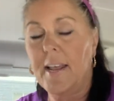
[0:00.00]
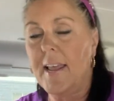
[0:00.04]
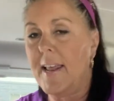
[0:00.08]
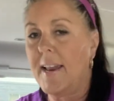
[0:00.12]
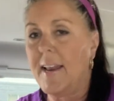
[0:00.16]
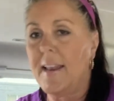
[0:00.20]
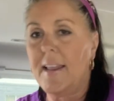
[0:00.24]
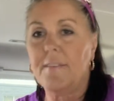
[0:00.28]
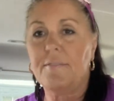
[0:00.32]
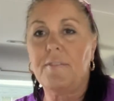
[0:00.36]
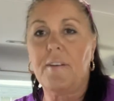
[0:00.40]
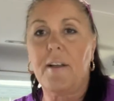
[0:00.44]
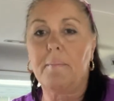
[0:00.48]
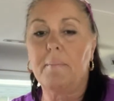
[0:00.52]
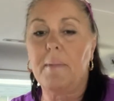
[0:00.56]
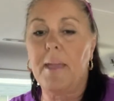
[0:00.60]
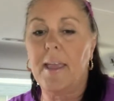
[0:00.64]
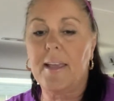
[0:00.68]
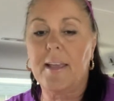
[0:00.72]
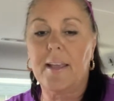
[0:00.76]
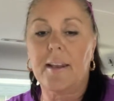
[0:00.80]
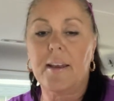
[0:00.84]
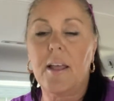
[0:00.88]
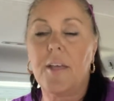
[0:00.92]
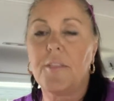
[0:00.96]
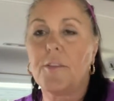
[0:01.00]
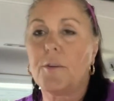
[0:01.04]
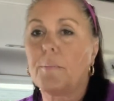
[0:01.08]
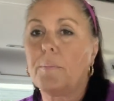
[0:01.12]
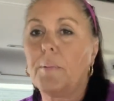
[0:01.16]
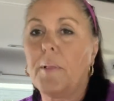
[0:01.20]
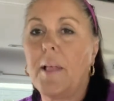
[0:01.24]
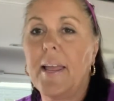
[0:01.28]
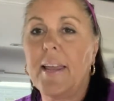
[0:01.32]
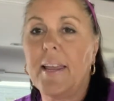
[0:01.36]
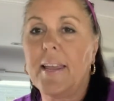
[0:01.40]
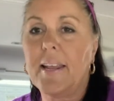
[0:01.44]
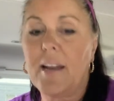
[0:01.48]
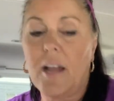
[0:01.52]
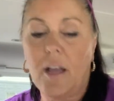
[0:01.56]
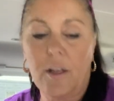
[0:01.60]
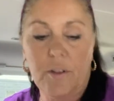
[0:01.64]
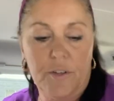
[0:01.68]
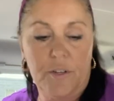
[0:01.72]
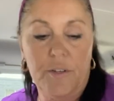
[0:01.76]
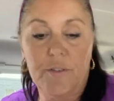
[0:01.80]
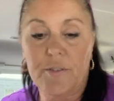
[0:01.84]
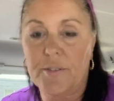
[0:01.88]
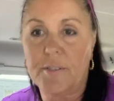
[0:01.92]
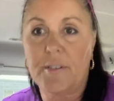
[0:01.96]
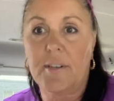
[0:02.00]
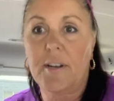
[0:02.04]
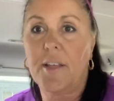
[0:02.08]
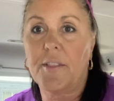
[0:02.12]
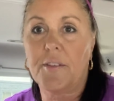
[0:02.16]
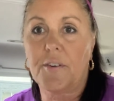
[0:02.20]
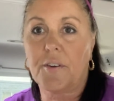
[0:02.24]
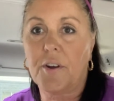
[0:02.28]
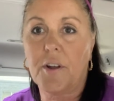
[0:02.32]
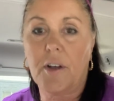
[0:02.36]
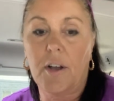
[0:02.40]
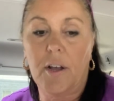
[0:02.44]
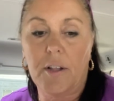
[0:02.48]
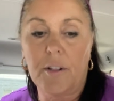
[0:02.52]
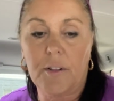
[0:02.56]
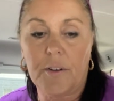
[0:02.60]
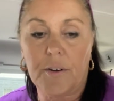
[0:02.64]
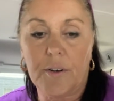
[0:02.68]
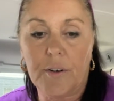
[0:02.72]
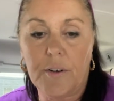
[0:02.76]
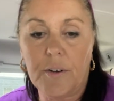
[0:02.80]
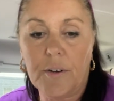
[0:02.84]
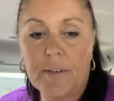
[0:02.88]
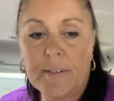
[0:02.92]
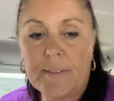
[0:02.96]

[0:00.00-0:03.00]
And if I make another blanket, I'll use another color.